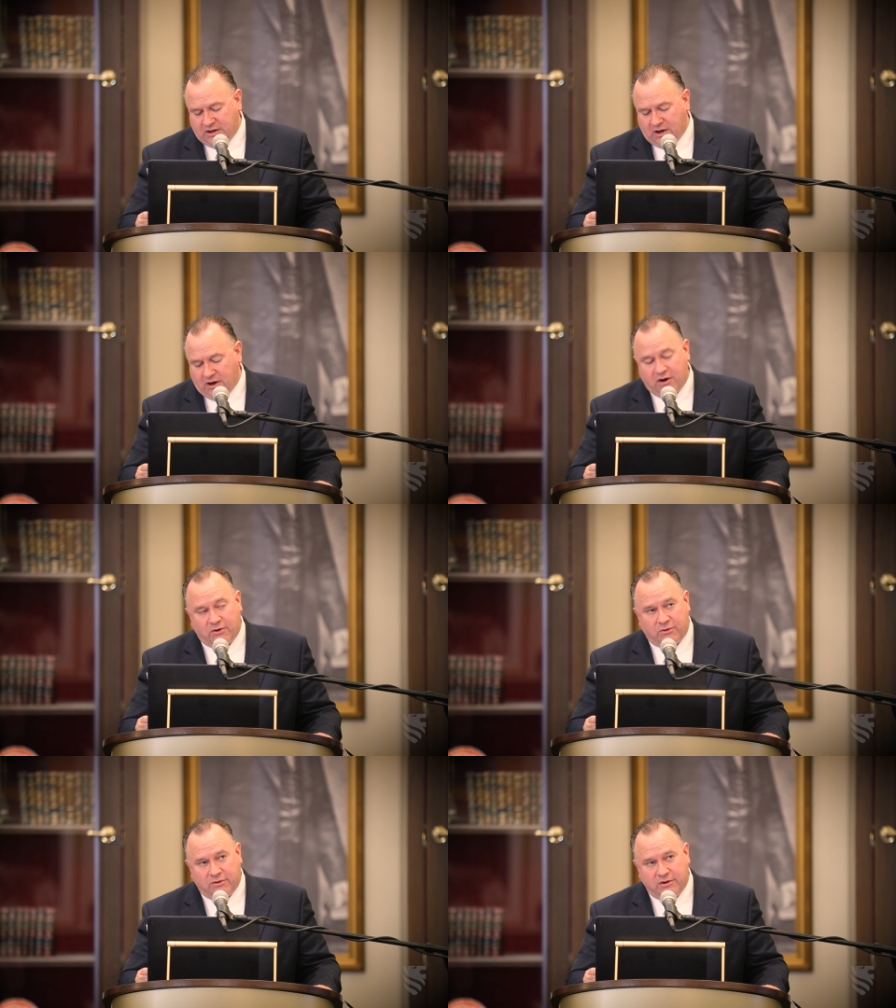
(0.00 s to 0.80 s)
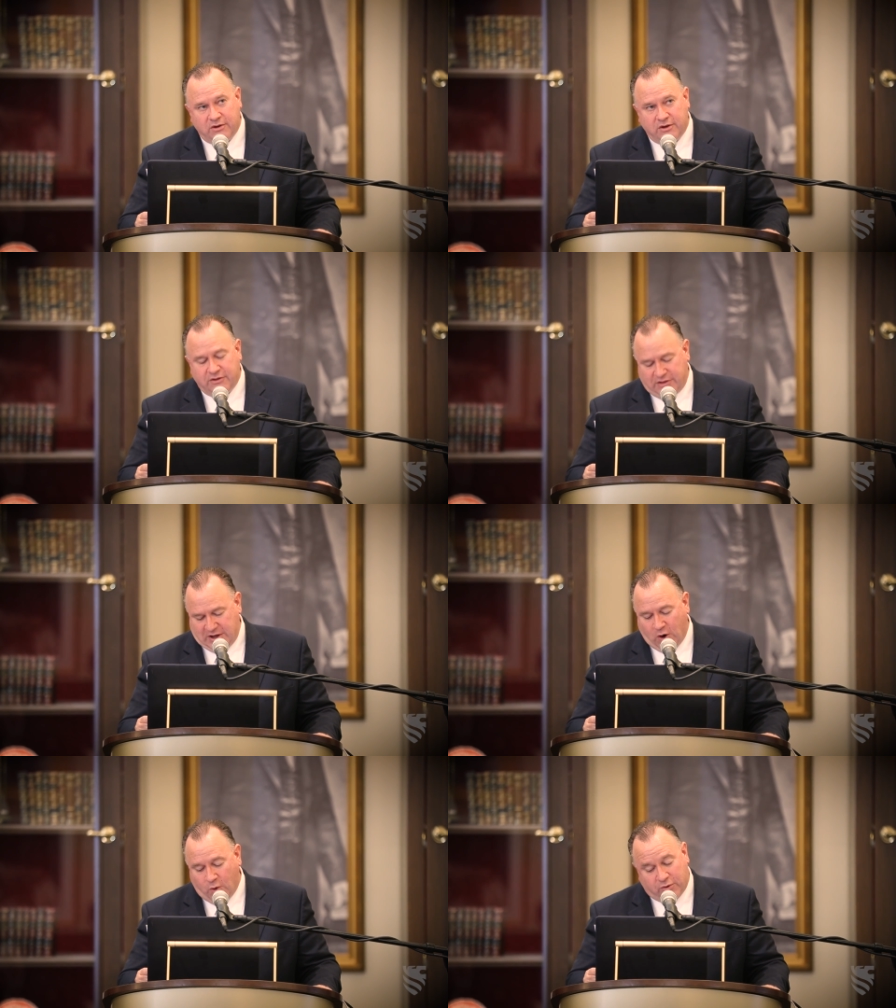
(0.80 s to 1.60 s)
in O,
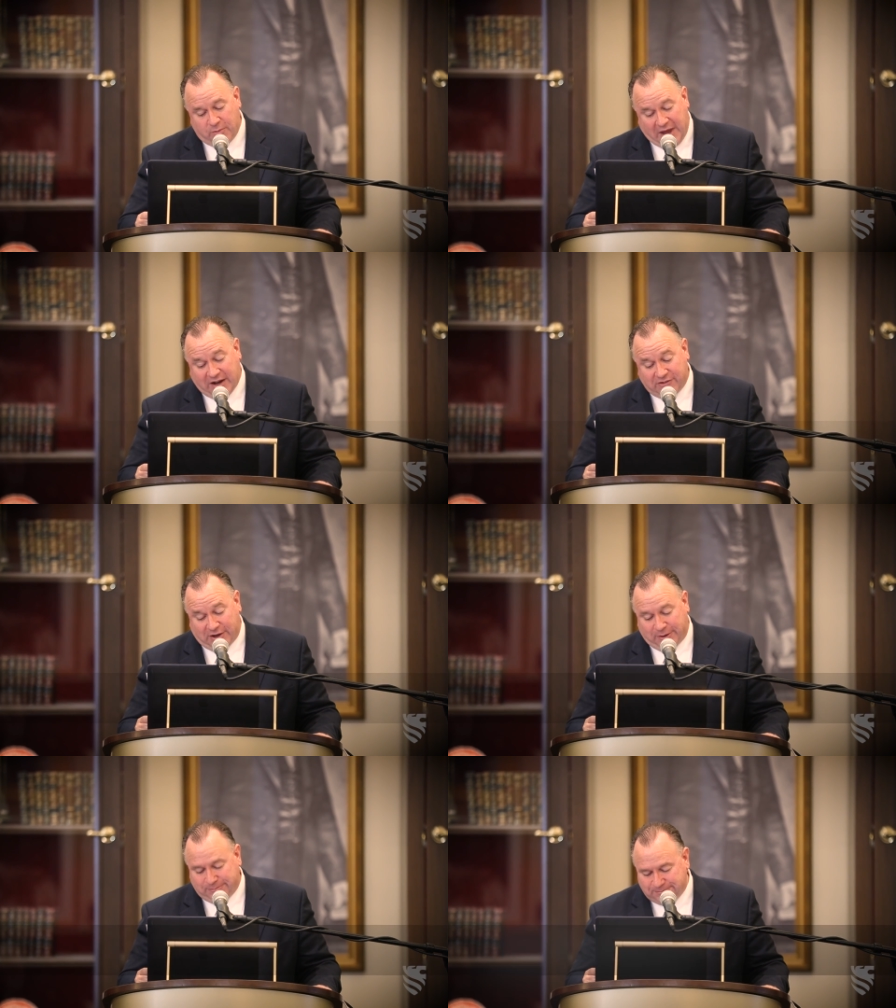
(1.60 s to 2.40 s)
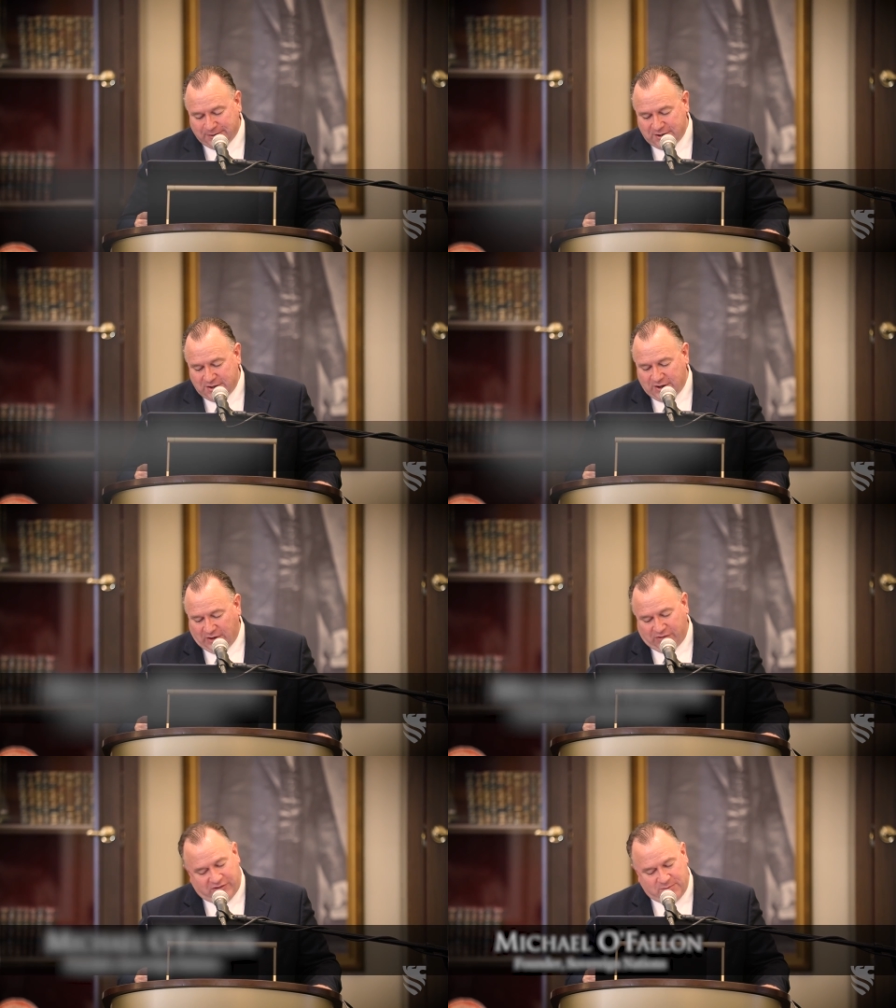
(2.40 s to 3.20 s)
the Oprah magazine,
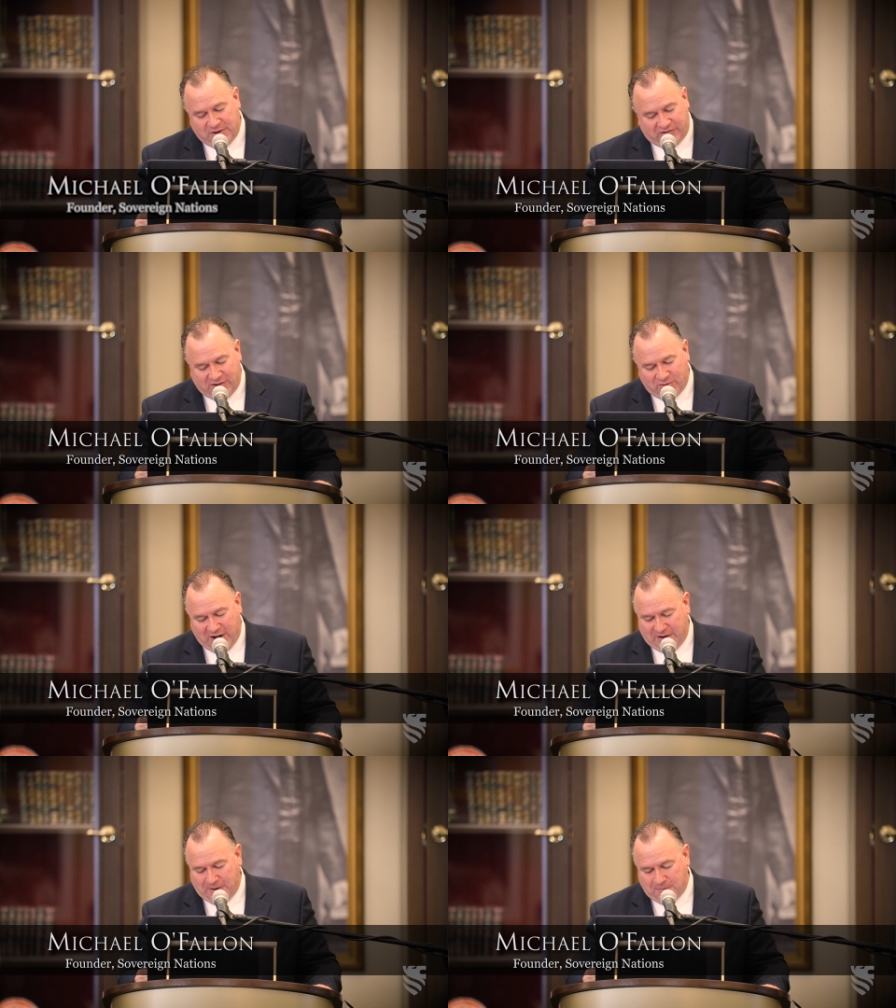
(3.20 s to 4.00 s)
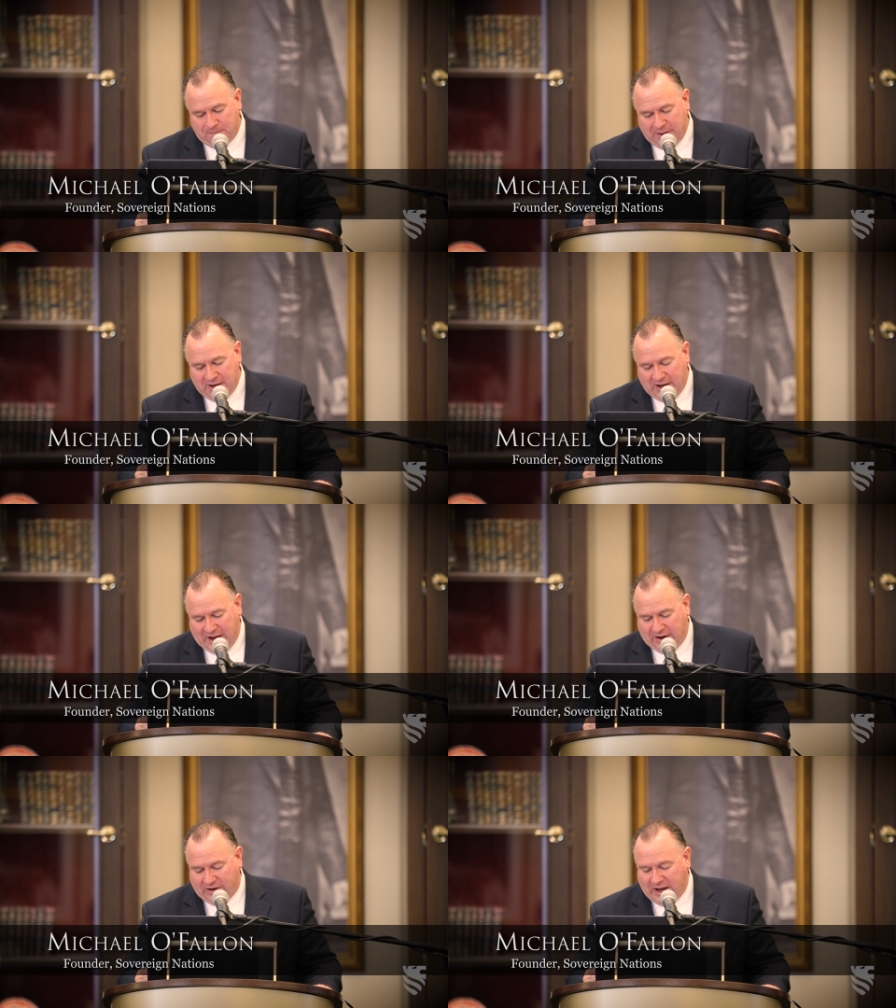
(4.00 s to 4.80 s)
on CBC Radio,
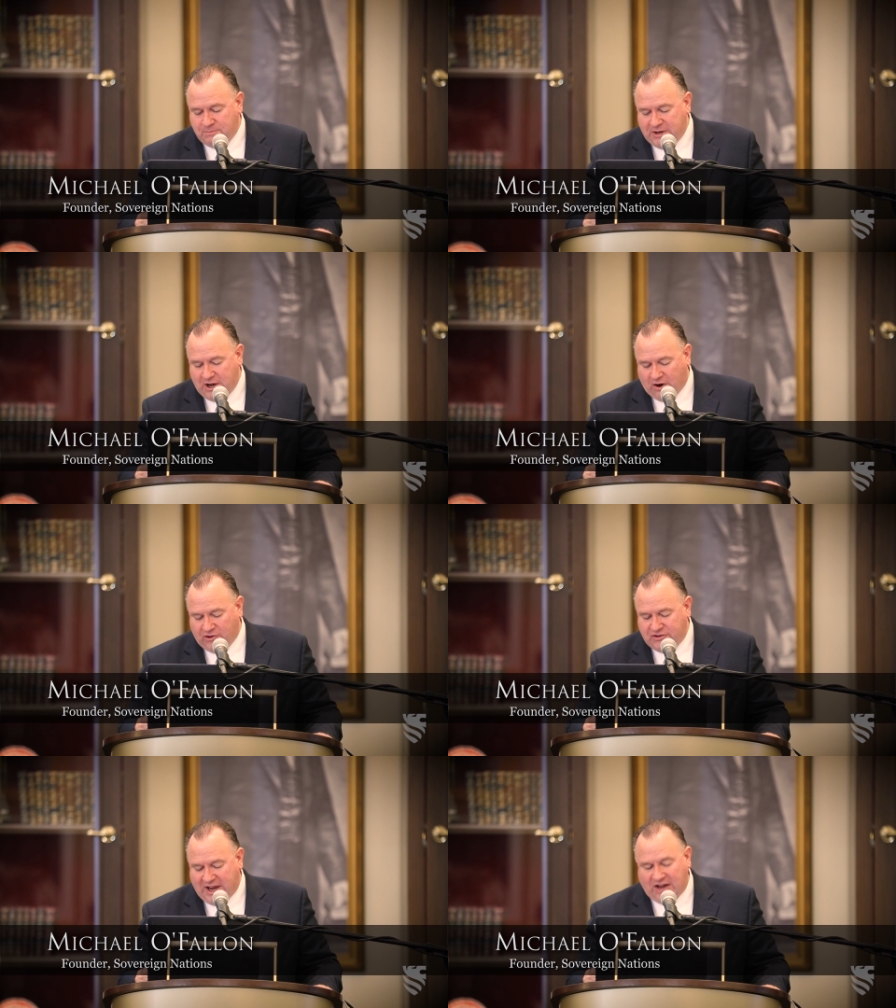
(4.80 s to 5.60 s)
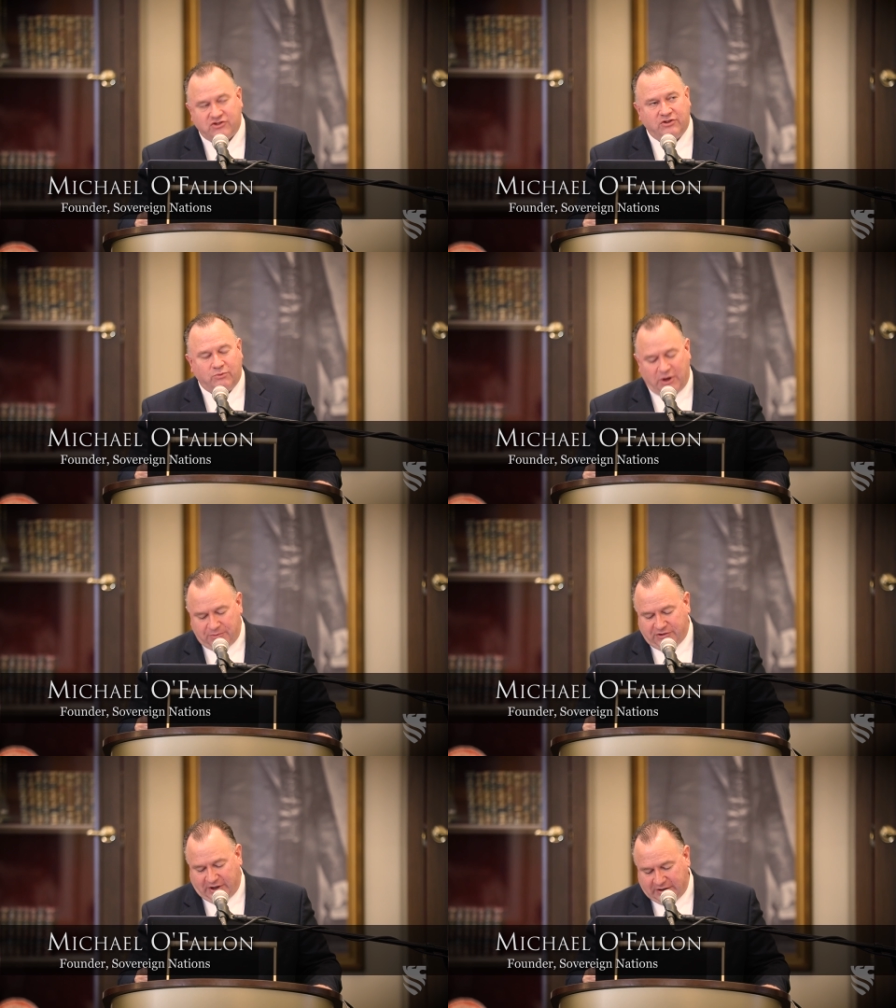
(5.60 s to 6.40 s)
and on NPR's national
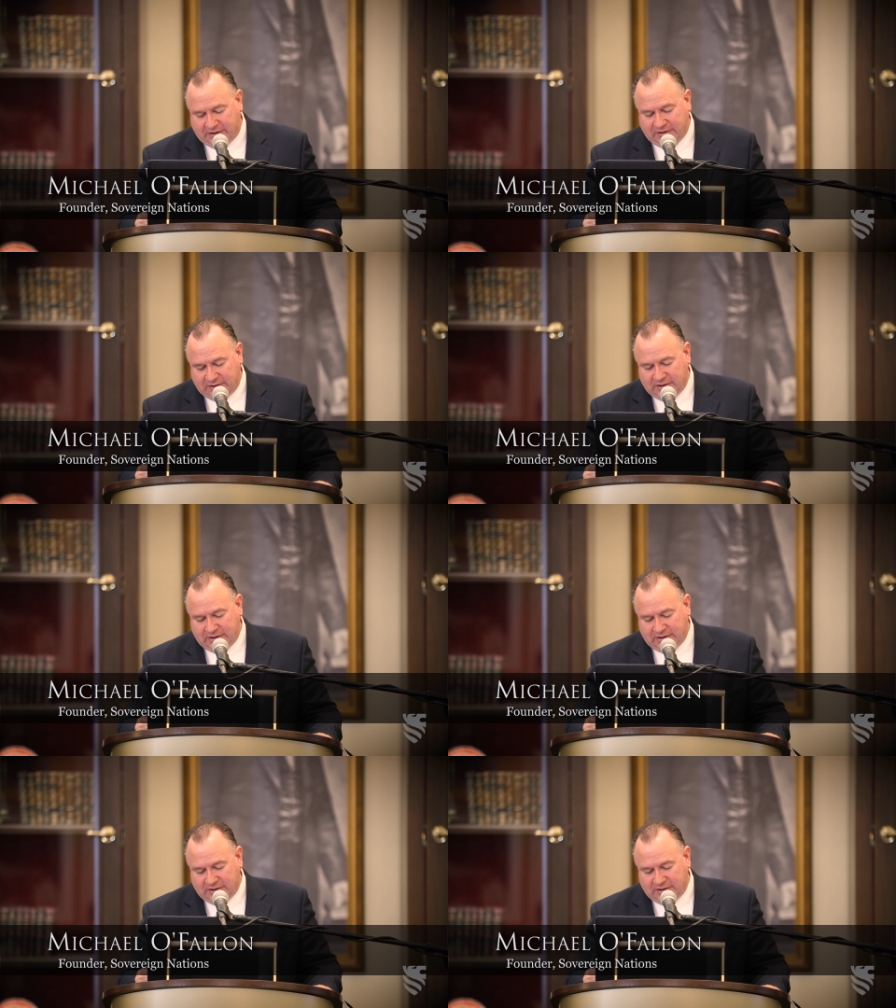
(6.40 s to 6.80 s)
website.